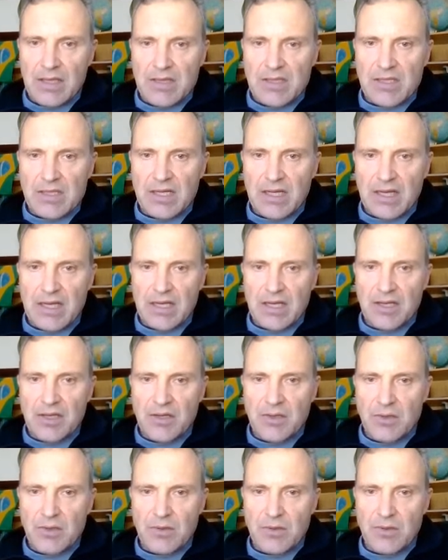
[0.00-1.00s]

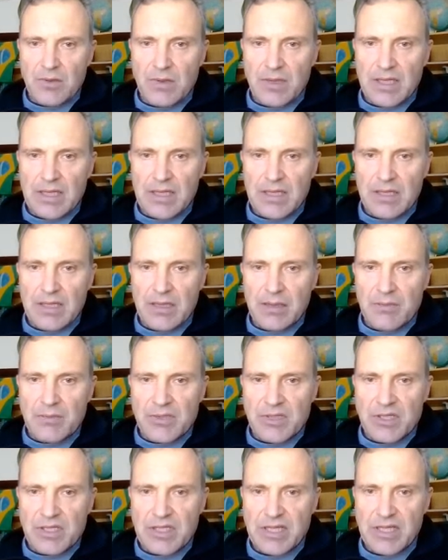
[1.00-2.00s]
Tylenol, it
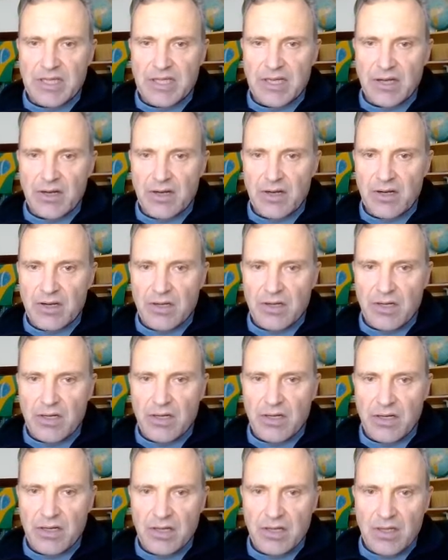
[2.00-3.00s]
comes here.
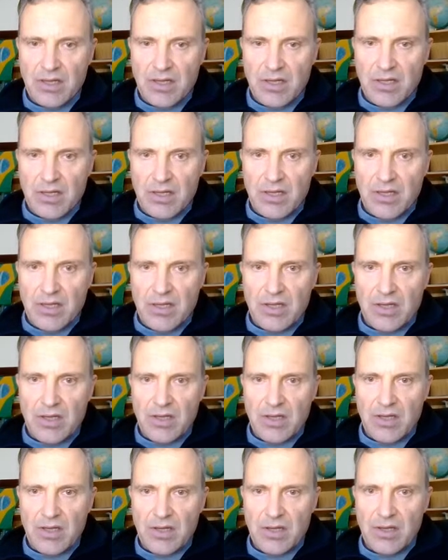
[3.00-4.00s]

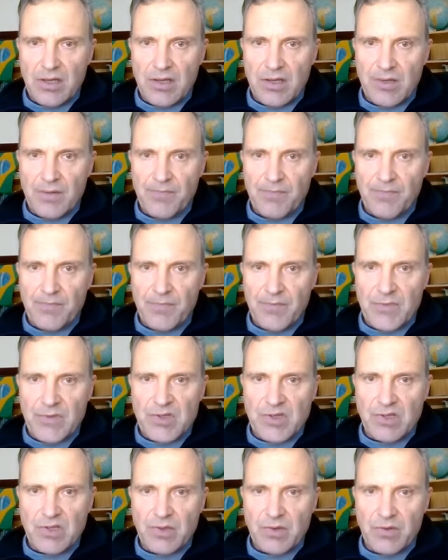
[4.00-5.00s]

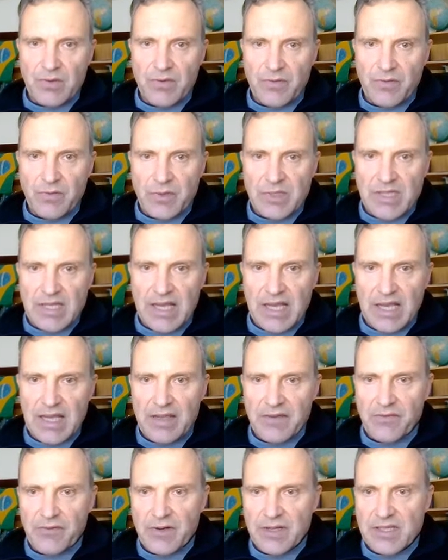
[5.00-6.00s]
So if we take,
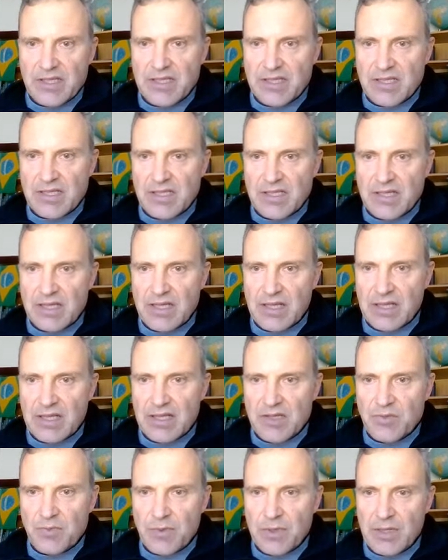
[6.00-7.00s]
for instance,
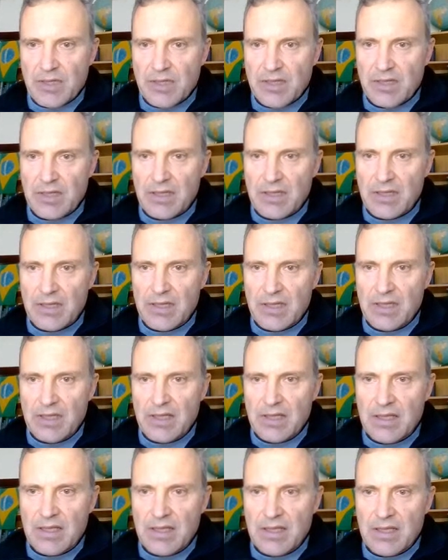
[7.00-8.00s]
this one,
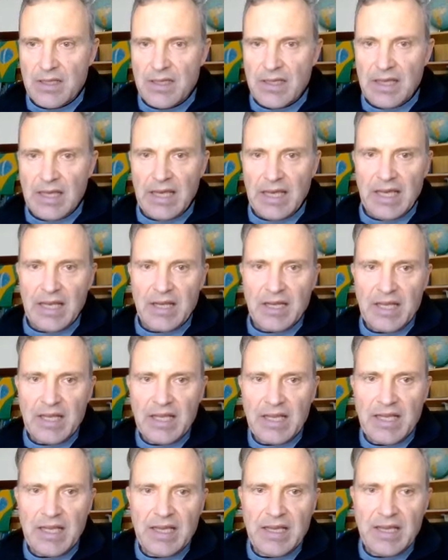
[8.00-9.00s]
and
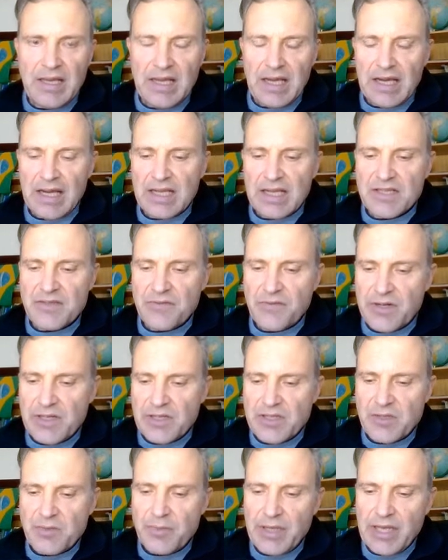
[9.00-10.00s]
ask for
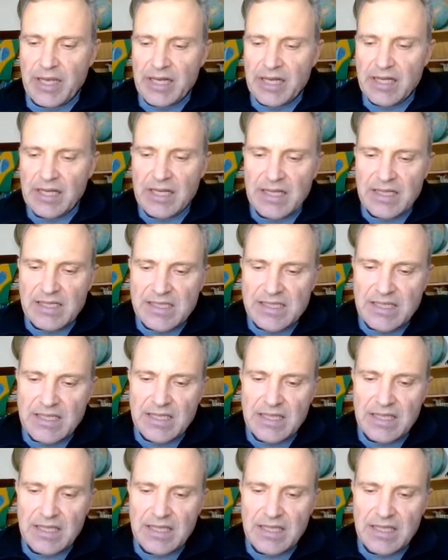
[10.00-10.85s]
it to be analyzed,